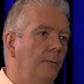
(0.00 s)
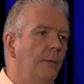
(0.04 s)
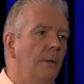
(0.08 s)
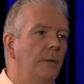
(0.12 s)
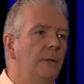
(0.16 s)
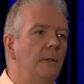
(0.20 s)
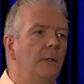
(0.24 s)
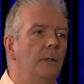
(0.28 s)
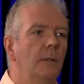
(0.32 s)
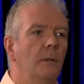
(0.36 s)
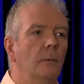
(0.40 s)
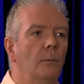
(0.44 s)
The
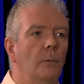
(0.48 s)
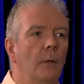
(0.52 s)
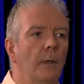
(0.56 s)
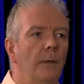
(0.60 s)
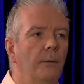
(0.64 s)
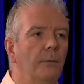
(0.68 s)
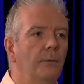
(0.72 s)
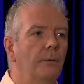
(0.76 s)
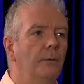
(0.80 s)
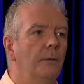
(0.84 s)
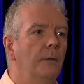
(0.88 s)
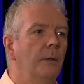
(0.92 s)
tier
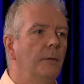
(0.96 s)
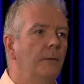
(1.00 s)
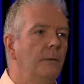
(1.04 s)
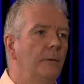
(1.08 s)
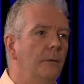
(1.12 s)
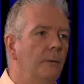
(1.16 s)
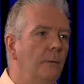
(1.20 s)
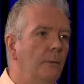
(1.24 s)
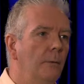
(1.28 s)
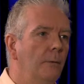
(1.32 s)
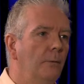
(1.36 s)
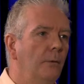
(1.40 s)
ones and the
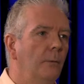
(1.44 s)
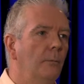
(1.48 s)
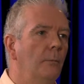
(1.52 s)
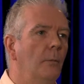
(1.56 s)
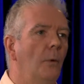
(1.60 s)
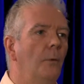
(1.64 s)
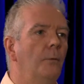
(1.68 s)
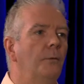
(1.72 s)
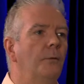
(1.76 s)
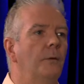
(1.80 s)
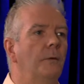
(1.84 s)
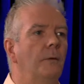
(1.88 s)
twos and
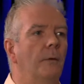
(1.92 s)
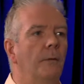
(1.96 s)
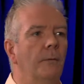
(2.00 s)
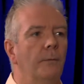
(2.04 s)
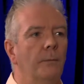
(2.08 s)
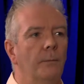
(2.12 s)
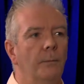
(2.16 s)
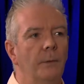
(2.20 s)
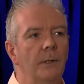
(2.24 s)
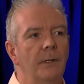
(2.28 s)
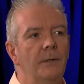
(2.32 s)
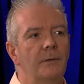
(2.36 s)
most of the
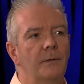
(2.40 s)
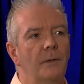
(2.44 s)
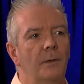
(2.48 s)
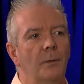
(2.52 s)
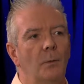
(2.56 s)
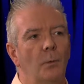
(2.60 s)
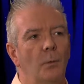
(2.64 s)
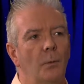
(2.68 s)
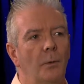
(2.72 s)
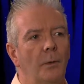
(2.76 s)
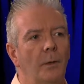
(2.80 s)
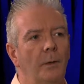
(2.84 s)
threes of the
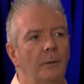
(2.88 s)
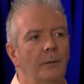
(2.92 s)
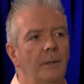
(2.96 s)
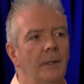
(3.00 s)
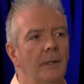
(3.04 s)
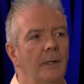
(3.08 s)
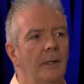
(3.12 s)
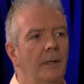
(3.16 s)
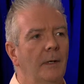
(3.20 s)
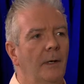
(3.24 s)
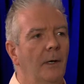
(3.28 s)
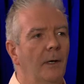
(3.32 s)
world
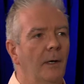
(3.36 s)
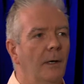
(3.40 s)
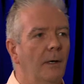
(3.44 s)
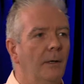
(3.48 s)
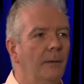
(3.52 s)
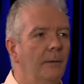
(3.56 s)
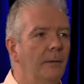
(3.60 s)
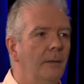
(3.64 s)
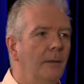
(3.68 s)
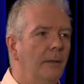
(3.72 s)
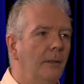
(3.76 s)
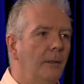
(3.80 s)

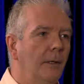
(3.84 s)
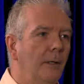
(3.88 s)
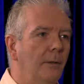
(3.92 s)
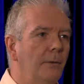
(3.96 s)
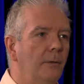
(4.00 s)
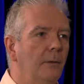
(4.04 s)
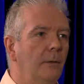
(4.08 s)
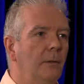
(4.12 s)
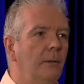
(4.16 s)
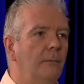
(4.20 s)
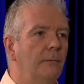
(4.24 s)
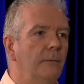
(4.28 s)
are
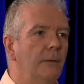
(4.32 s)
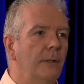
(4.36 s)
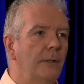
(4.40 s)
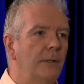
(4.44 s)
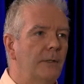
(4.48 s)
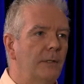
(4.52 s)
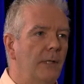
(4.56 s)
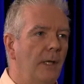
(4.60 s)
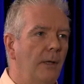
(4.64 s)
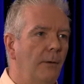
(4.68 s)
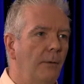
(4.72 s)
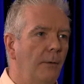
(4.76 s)
delivering
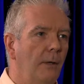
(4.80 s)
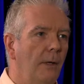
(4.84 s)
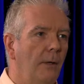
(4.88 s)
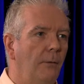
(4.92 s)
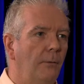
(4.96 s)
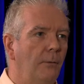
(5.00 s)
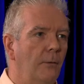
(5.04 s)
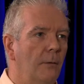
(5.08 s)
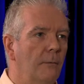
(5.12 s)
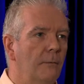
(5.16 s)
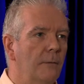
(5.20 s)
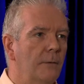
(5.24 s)

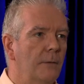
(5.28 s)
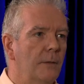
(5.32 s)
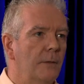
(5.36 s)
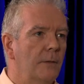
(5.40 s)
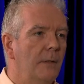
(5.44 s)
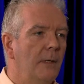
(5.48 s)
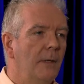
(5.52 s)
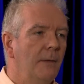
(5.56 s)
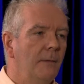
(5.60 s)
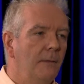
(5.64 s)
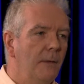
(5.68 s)
standardized services.